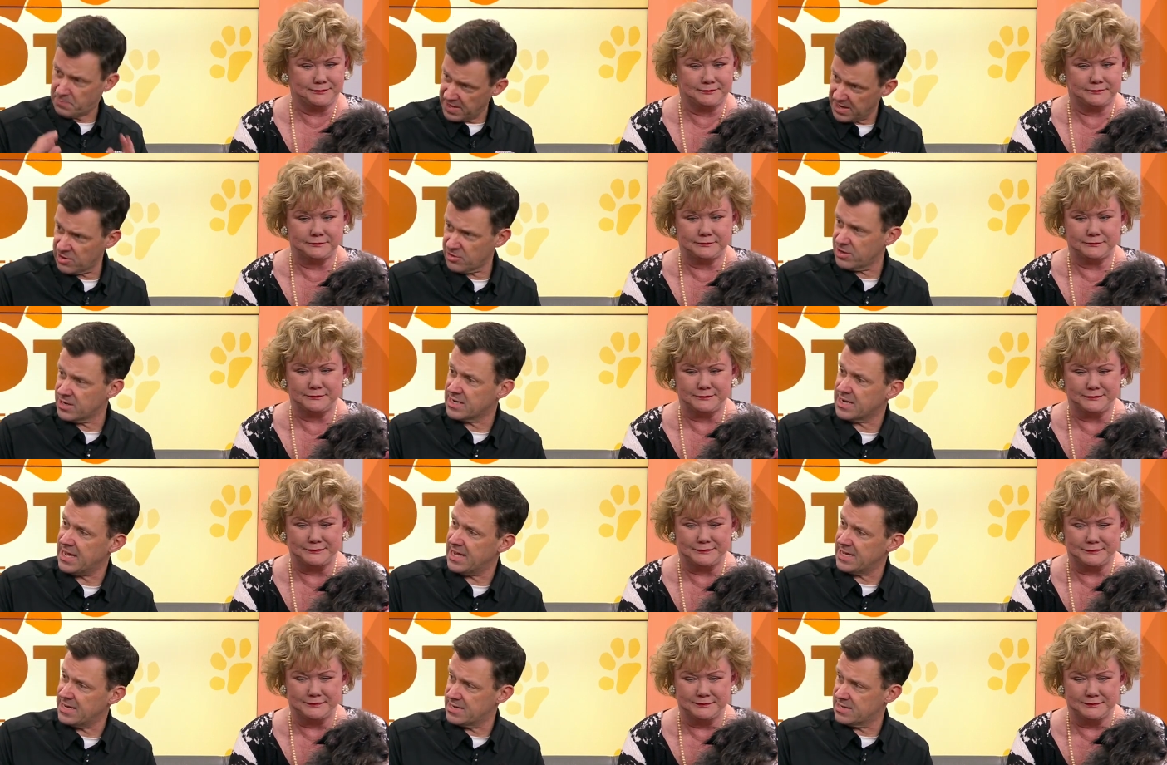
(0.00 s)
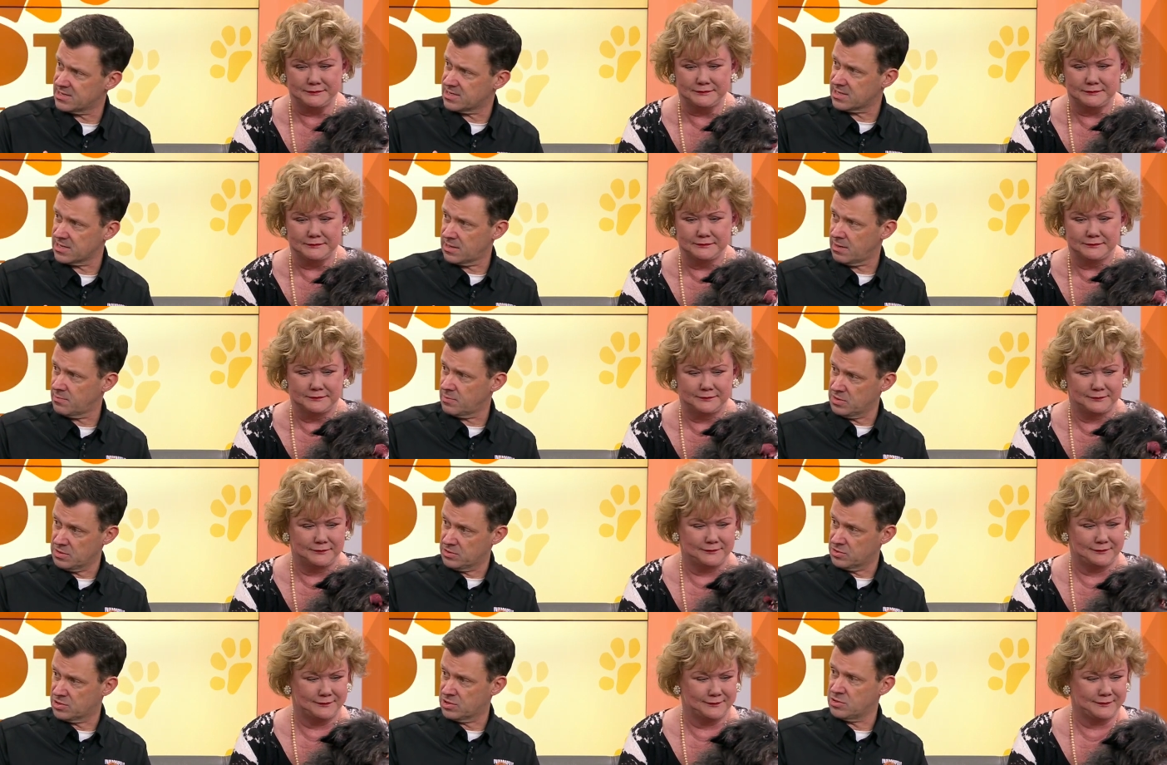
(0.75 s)
Speaker 1: better a day it is to come
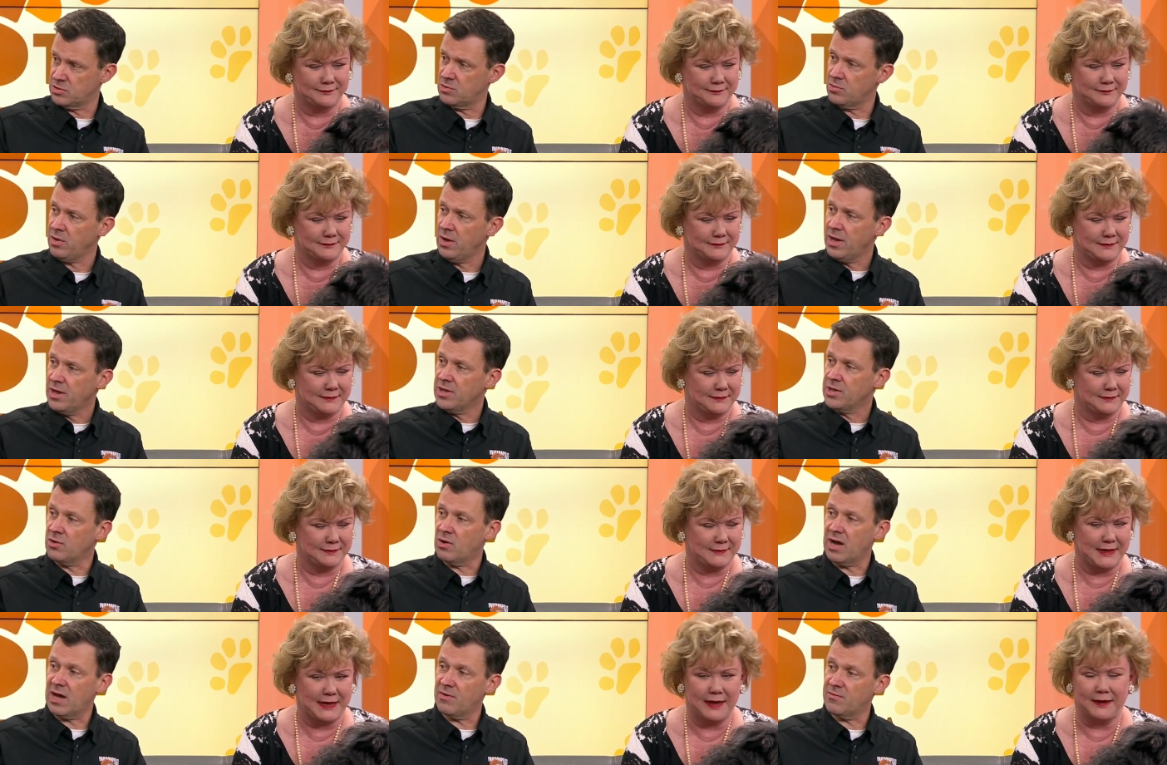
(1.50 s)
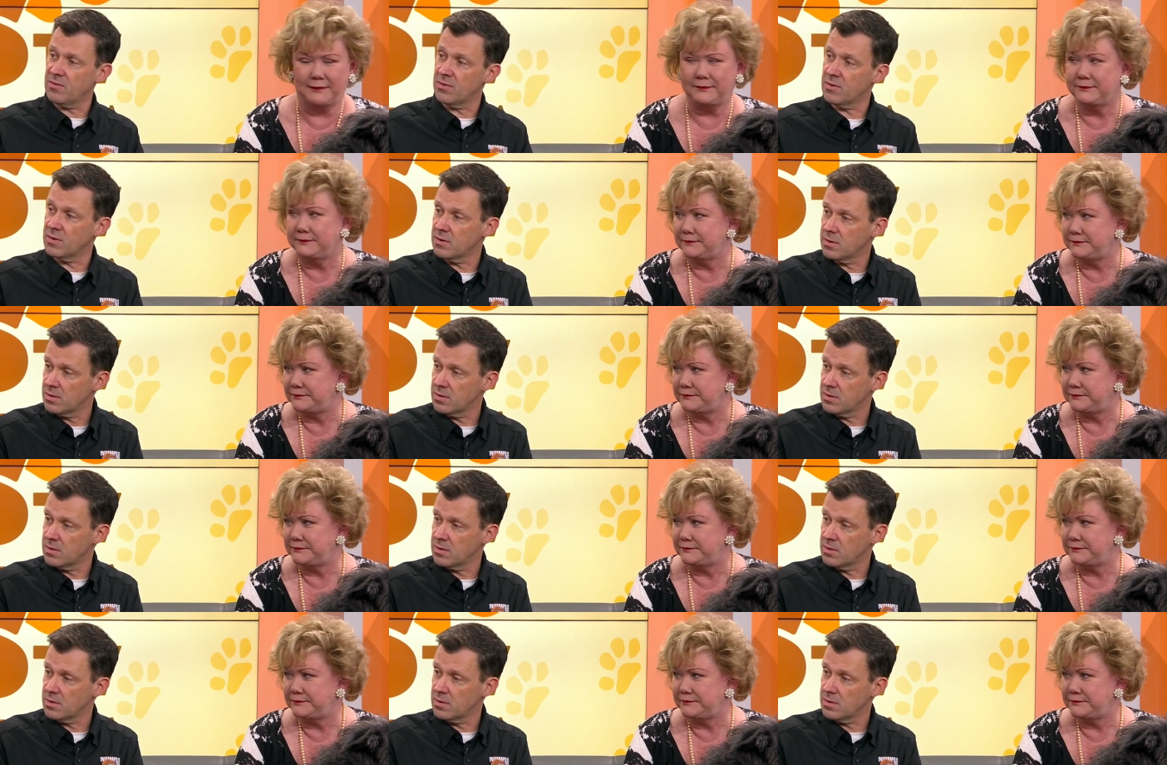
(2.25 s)
to the zoo. Well, oh, and you have, have, so